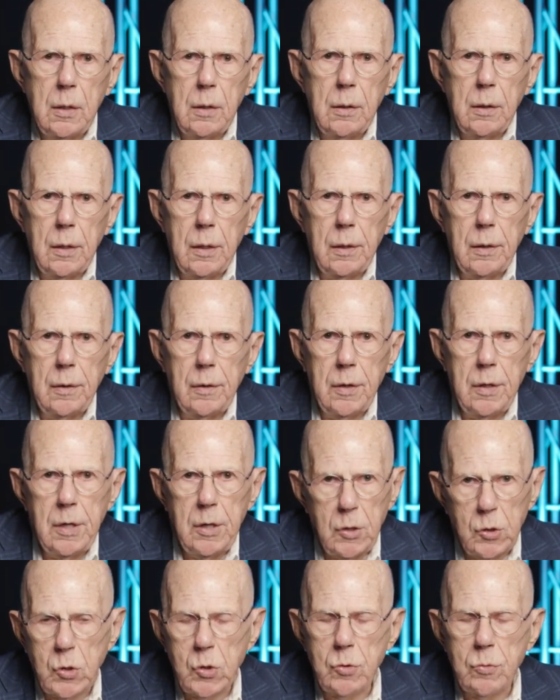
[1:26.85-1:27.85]
uh,
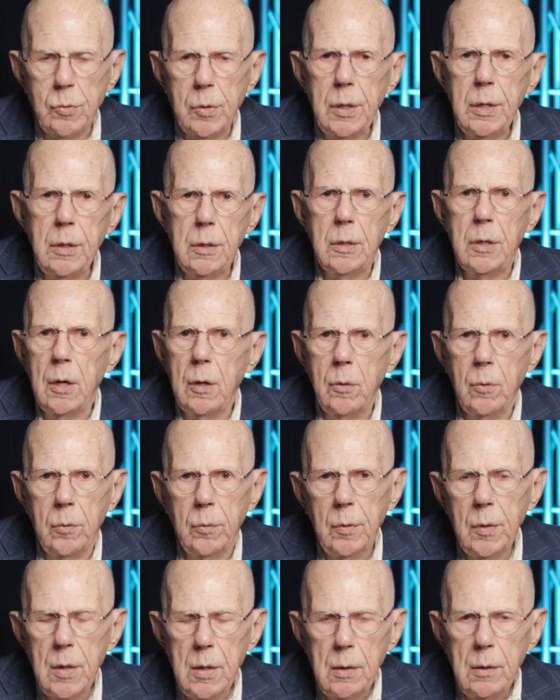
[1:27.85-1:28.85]
history,
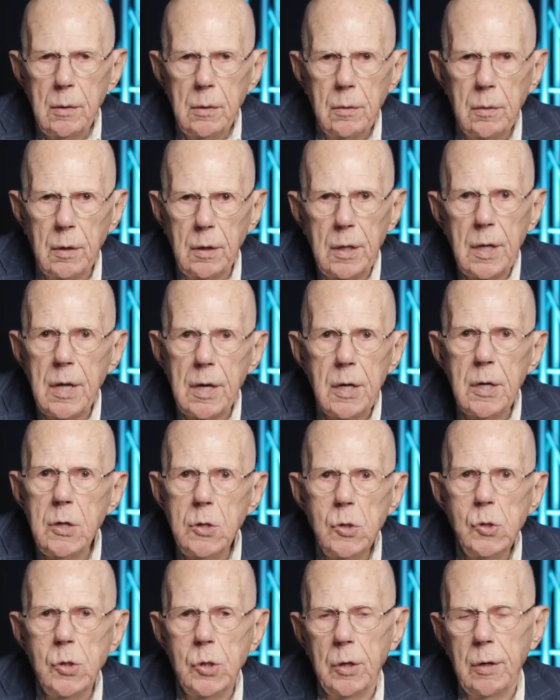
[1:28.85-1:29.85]
no
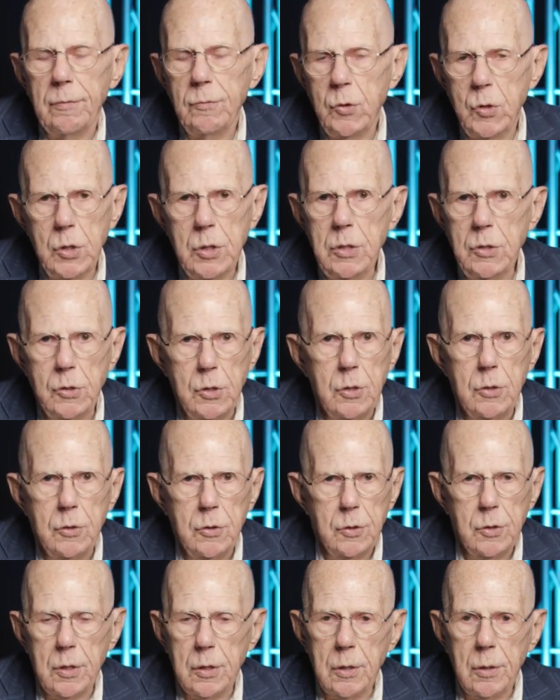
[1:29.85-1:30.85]
lineage of
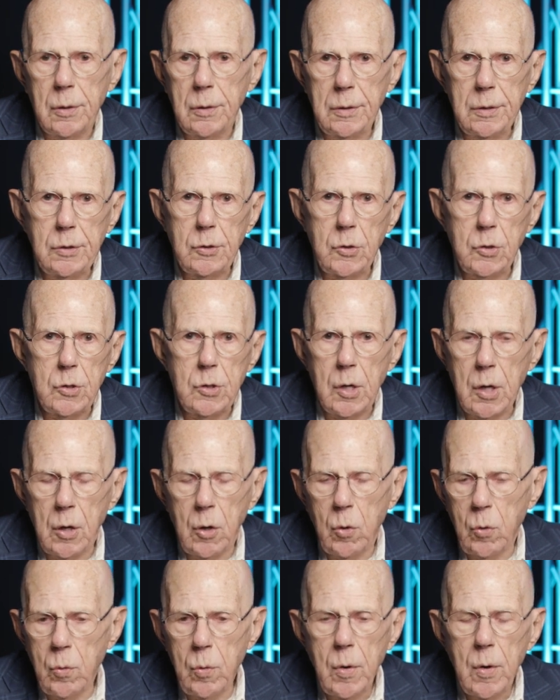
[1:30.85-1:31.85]
Jesus. There is
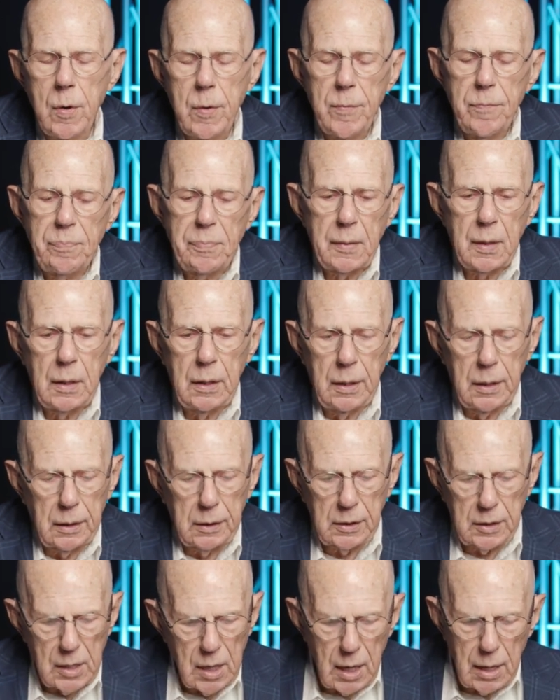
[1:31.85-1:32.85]
no uh,
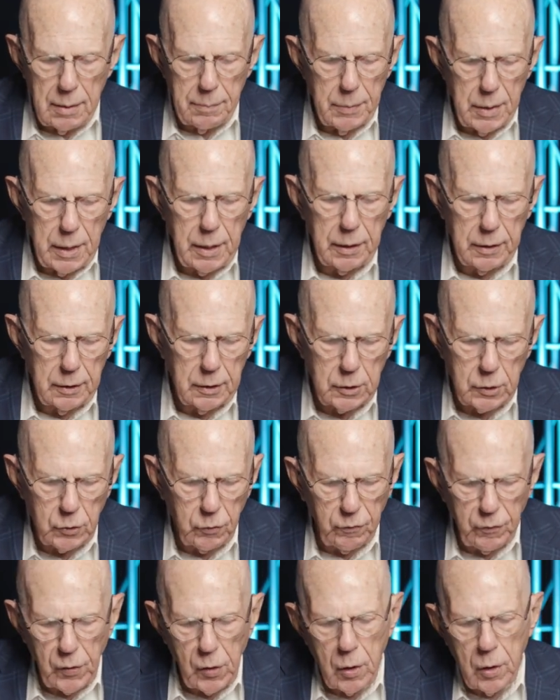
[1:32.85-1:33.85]
comment as
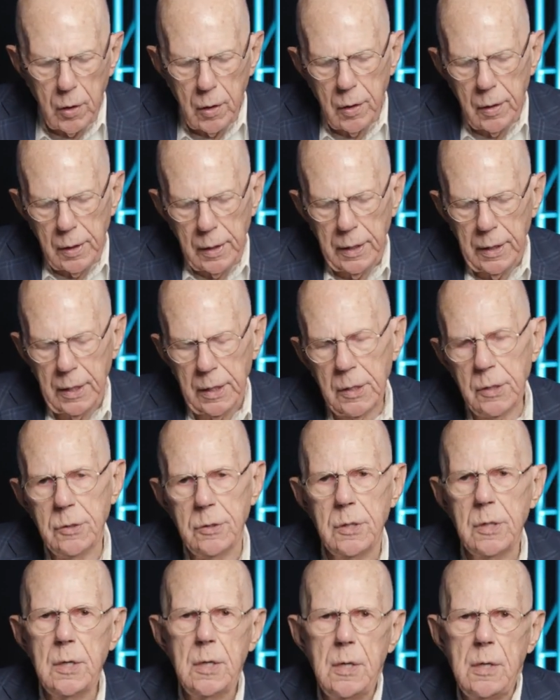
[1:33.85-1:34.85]
far as
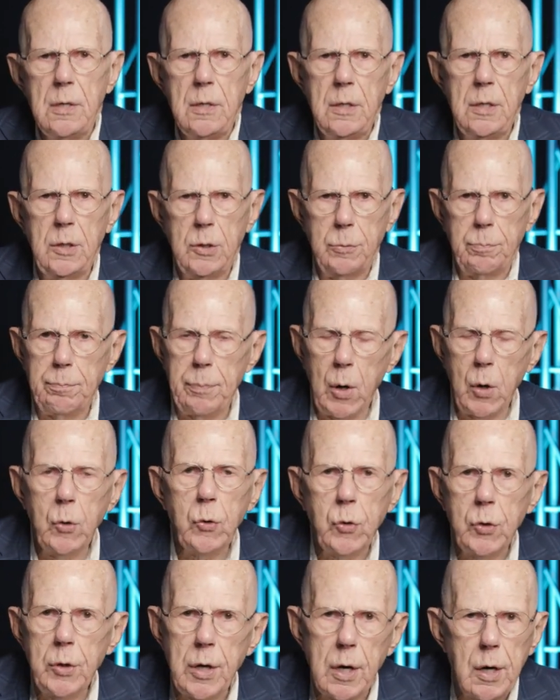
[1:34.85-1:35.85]
his
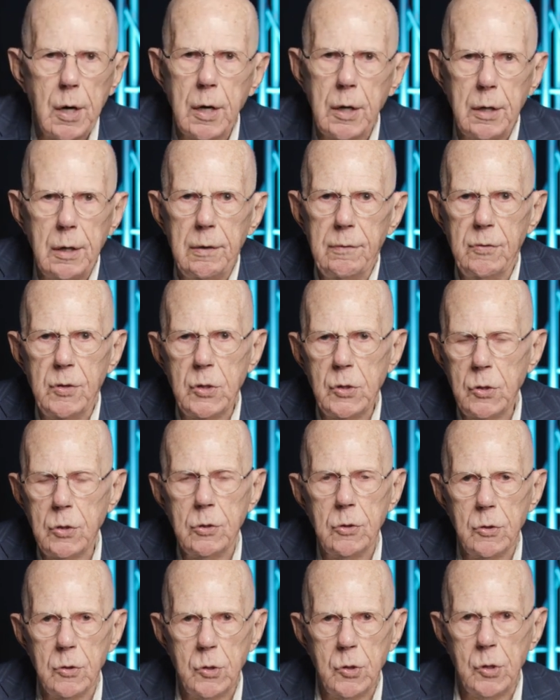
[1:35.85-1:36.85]
birth narrative is
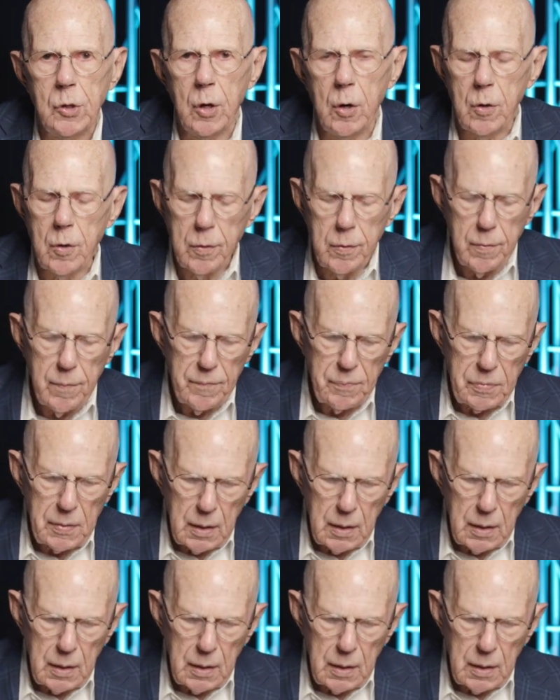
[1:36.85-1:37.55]
concerned.